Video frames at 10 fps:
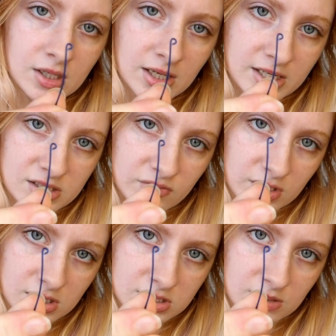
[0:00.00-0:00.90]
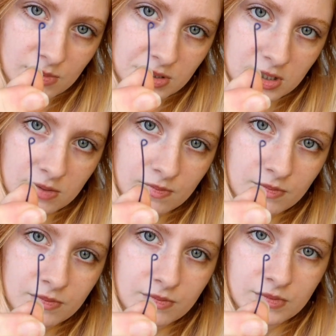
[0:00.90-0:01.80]
And it's very similar,
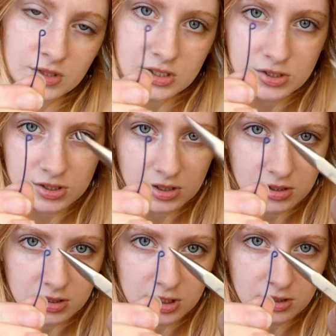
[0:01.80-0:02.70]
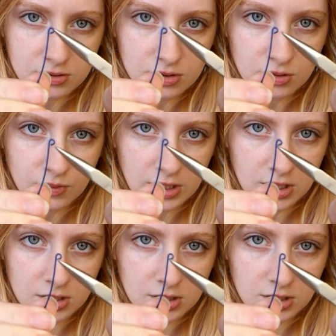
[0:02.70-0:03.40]
it's just a little squared.